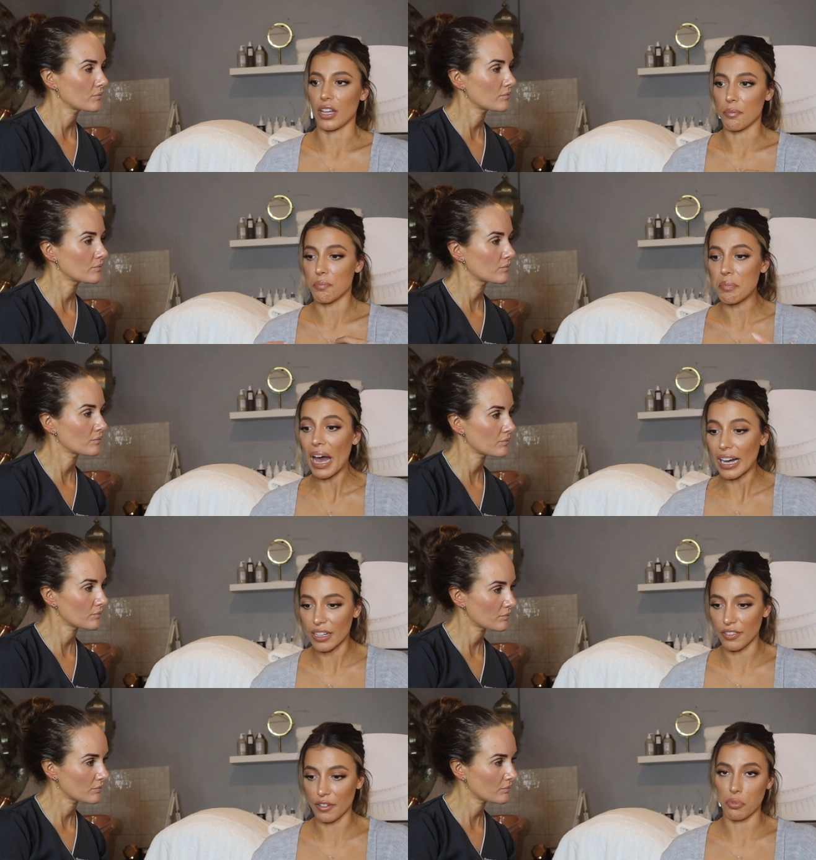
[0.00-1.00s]
Speaker 1: a
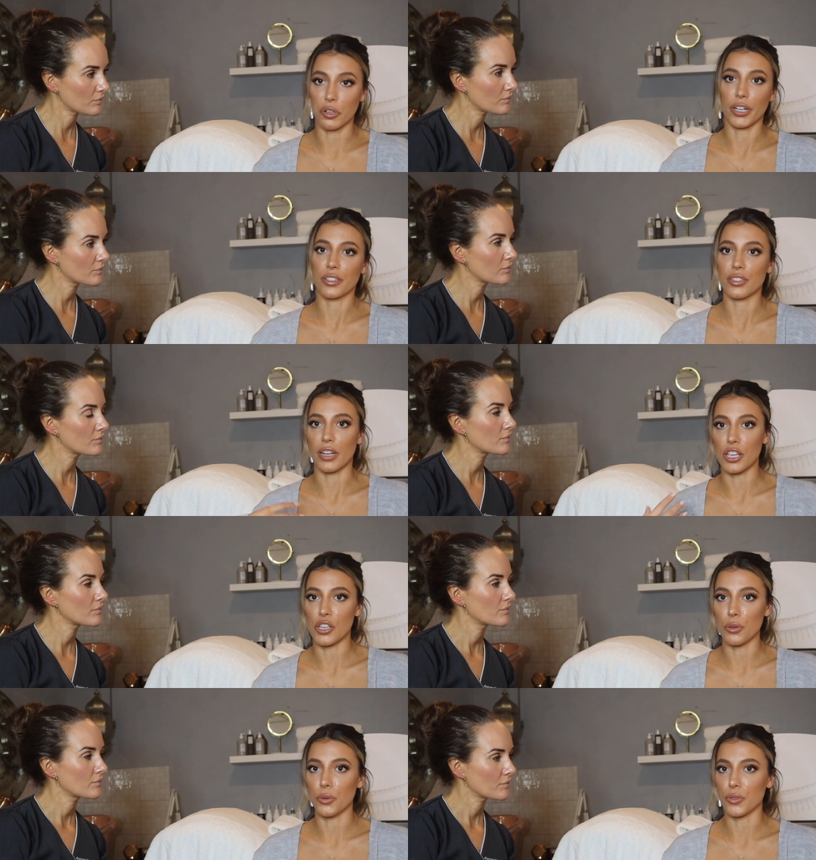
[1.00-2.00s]
bag full of products to
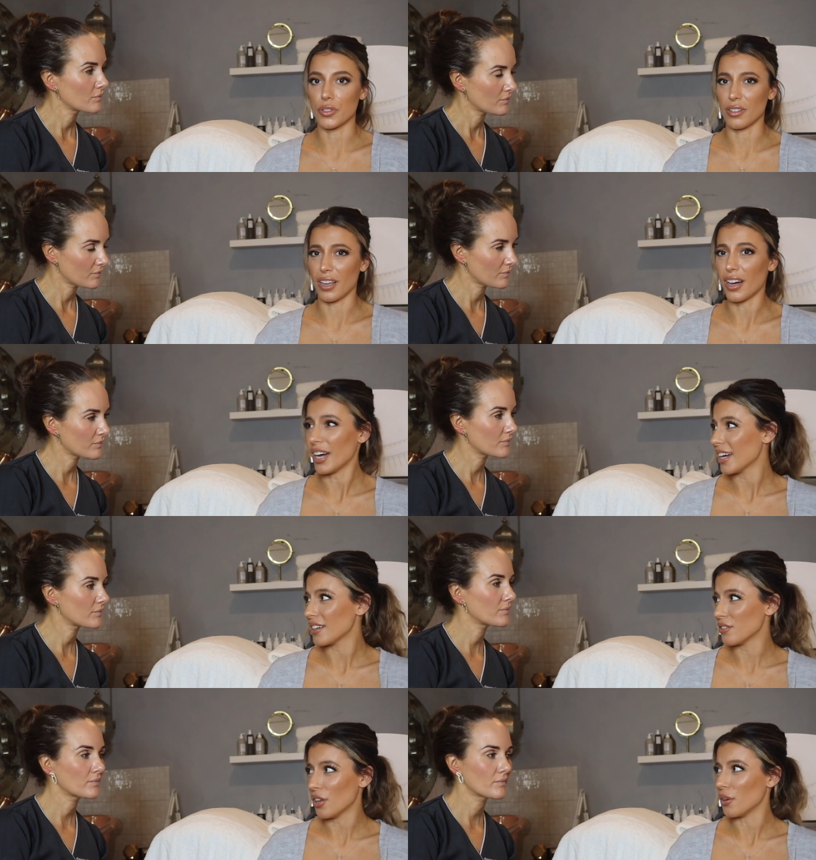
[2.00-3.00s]
like use, and like
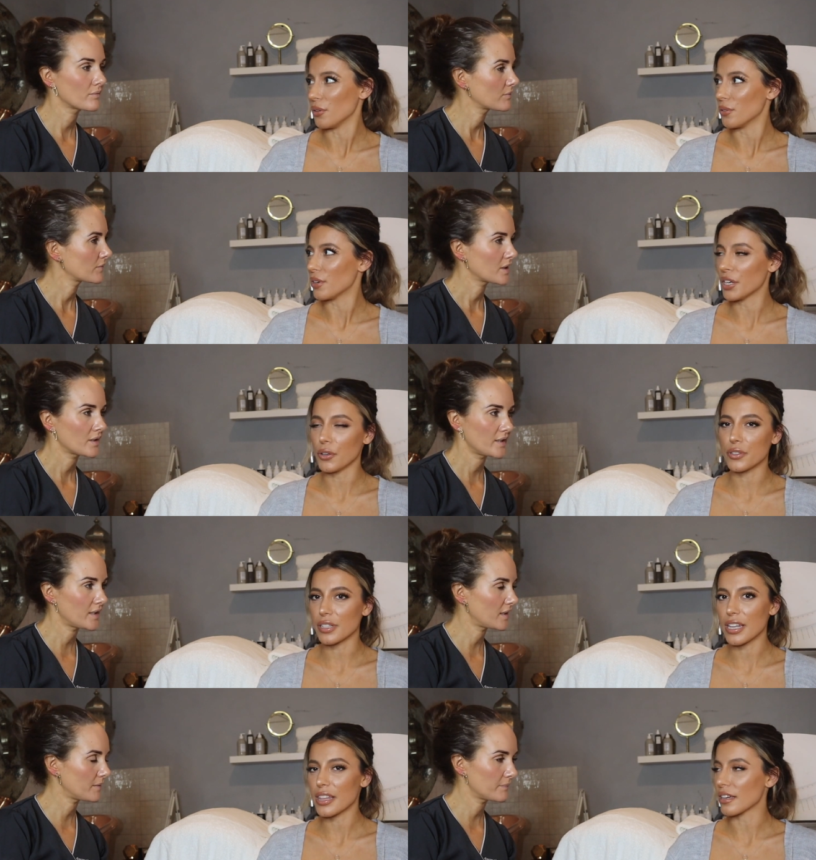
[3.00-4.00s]
I no, I don't use
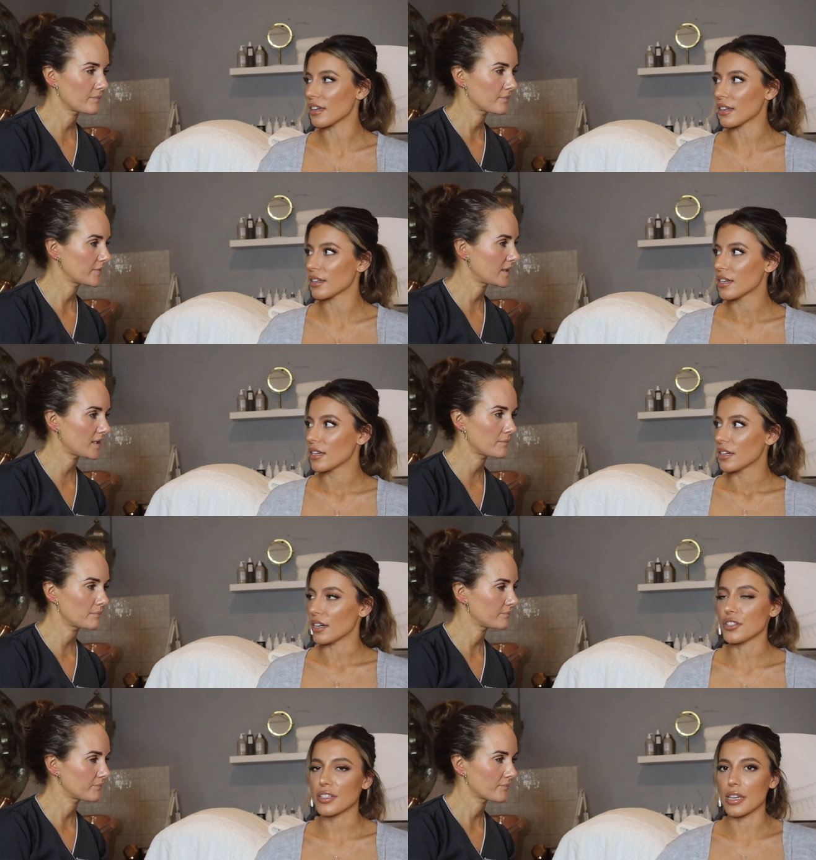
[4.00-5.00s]
yeah. anything. Yeah.
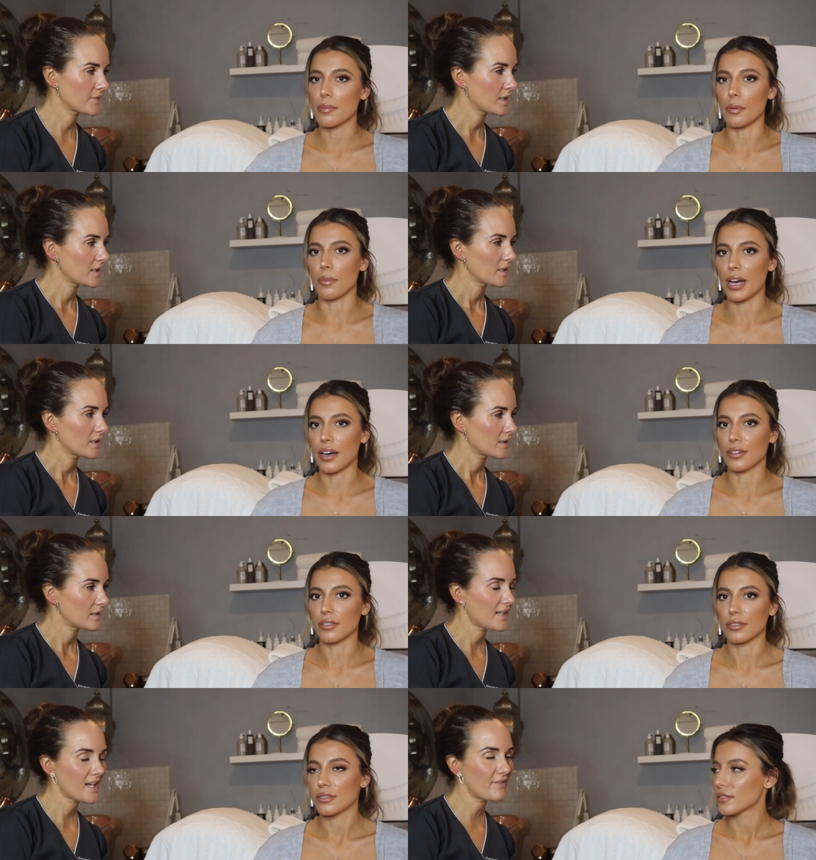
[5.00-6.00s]
I just keep it
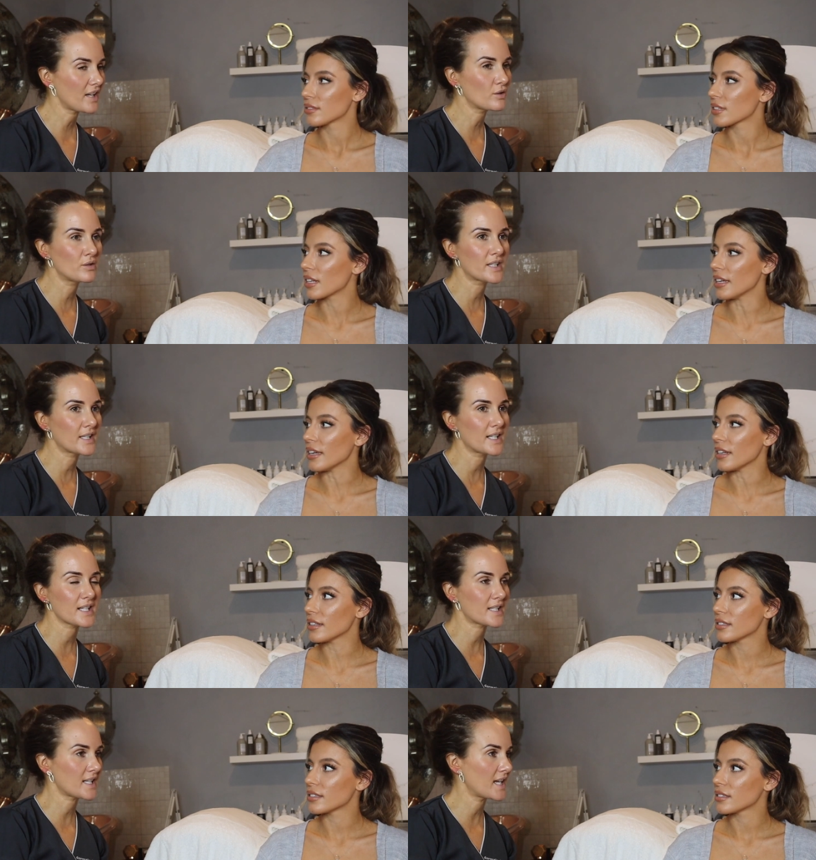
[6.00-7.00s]
well.
Speaker 2: Yeah. If I'm called the
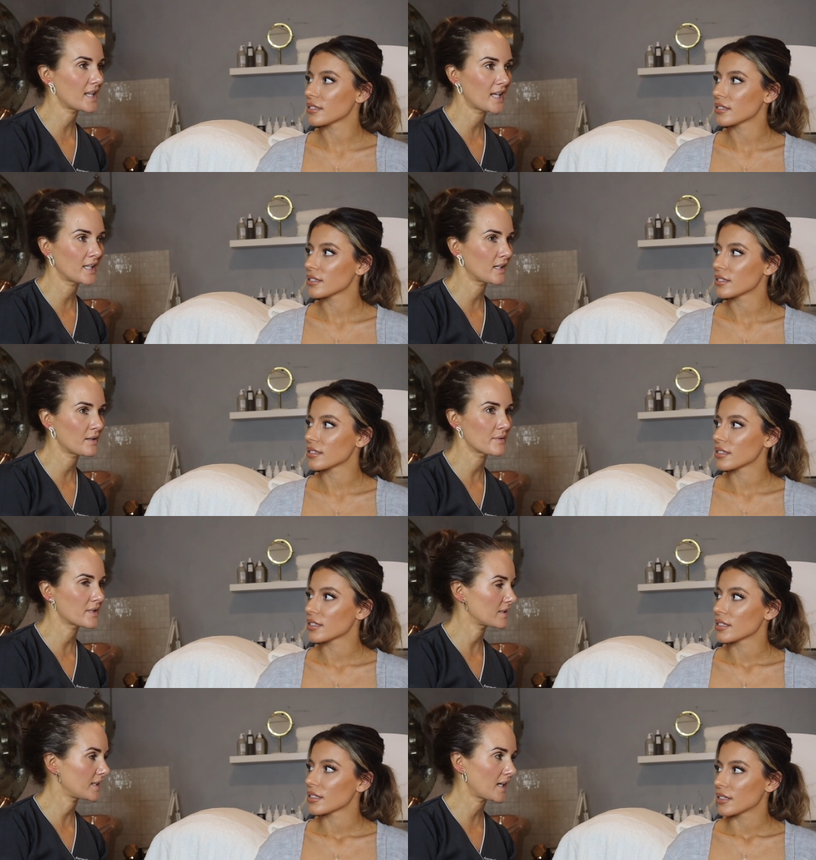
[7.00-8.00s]
next day, then I
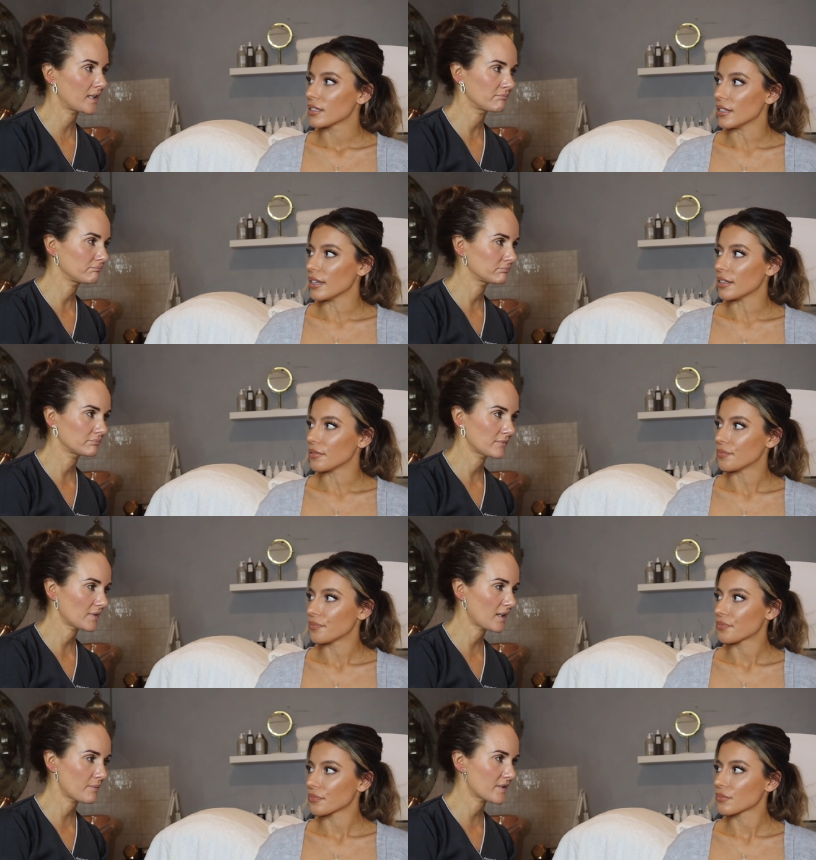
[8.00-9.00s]
would. Yeah. Yeah.
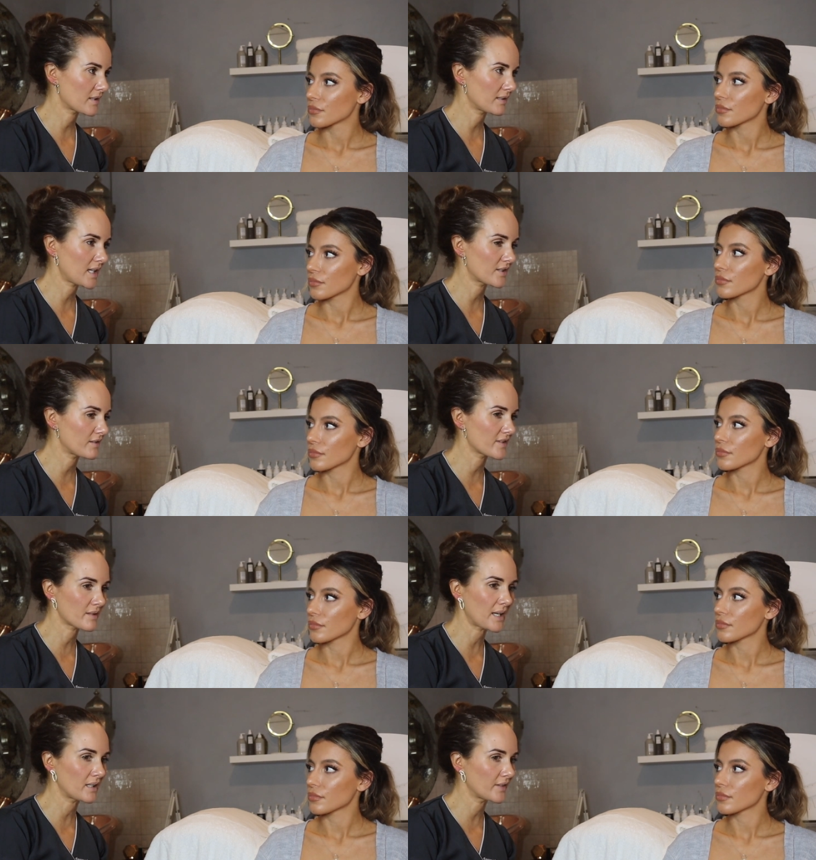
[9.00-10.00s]
I would hand over
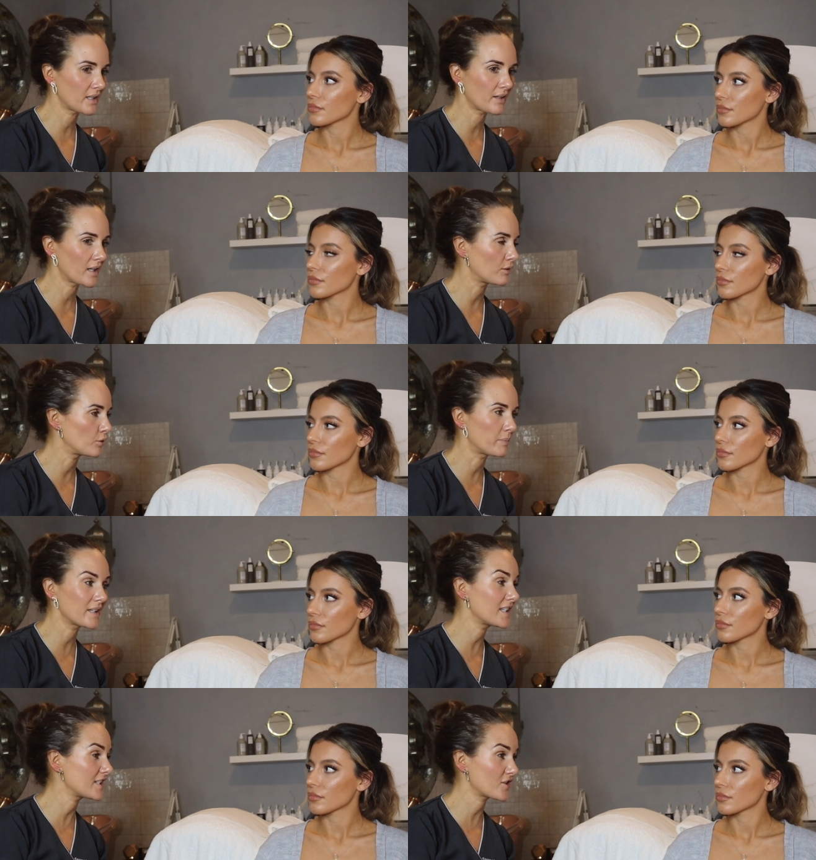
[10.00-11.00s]
some aloe vera or,
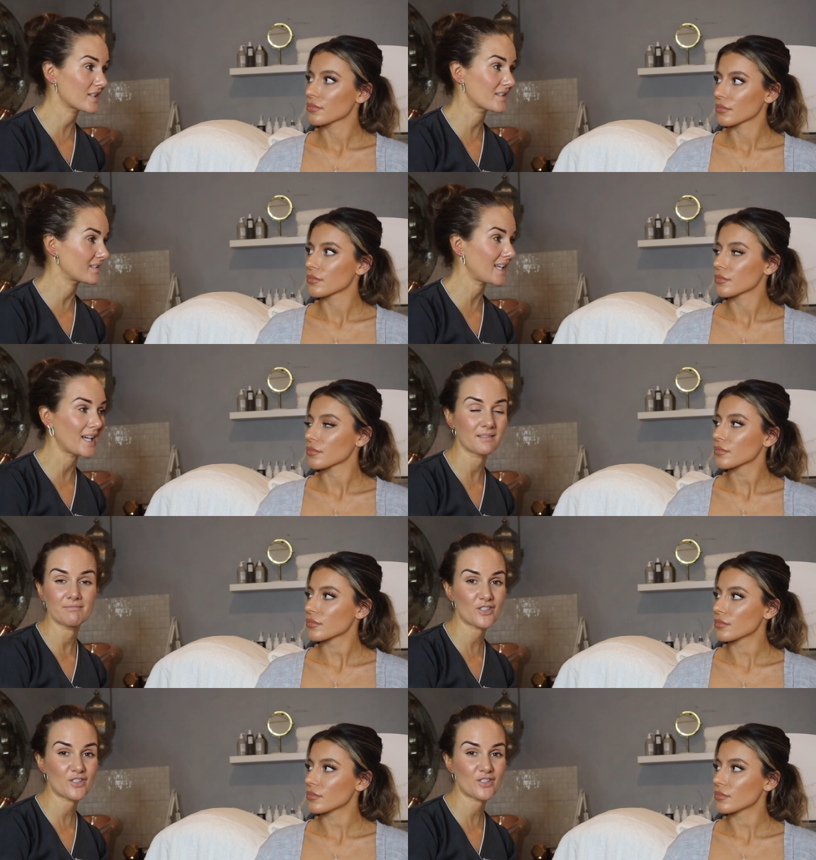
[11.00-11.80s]
but it just, yeah,